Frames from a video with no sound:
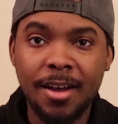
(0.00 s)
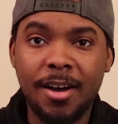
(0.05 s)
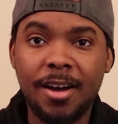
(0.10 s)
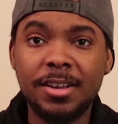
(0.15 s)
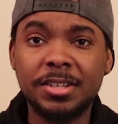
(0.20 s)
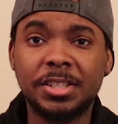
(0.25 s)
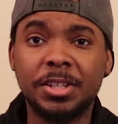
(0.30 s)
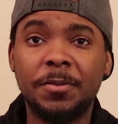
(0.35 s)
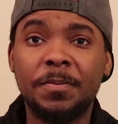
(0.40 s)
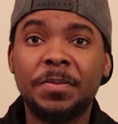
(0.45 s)

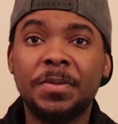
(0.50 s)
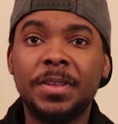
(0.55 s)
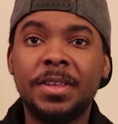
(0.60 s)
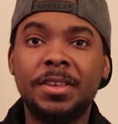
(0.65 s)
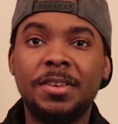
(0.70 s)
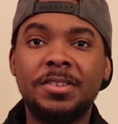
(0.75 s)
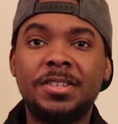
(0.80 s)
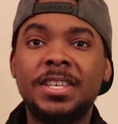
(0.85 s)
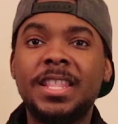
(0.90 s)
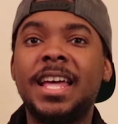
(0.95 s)
Also,
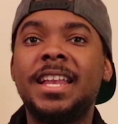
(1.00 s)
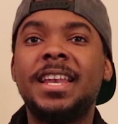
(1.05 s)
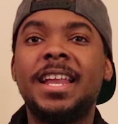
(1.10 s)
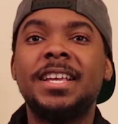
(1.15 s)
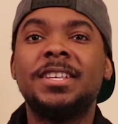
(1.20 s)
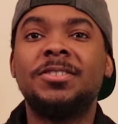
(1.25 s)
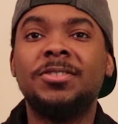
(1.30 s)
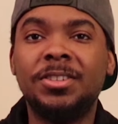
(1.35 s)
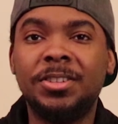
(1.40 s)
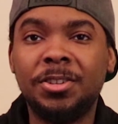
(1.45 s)
you see that
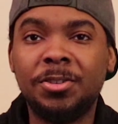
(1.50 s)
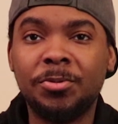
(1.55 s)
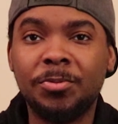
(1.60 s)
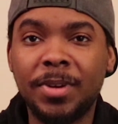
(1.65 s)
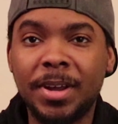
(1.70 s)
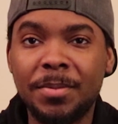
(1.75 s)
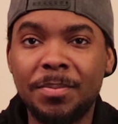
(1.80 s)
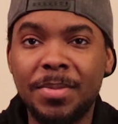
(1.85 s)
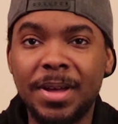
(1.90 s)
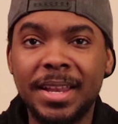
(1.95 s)
nice little
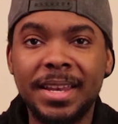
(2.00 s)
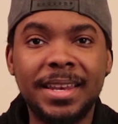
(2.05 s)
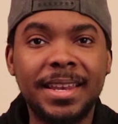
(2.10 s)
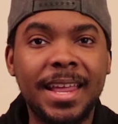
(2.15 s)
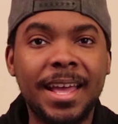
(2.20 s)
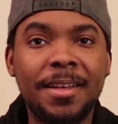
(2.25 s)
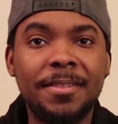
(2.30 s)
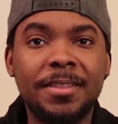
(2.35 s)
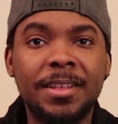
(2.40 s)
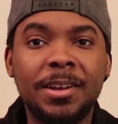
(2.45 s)
red button
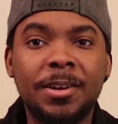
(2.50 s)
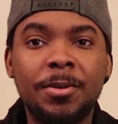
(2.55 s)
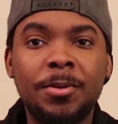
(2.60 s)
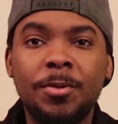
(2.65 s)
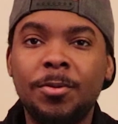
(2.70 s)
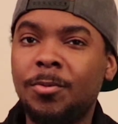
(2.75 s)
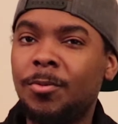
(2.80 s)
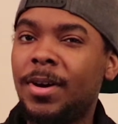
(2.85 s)
down there?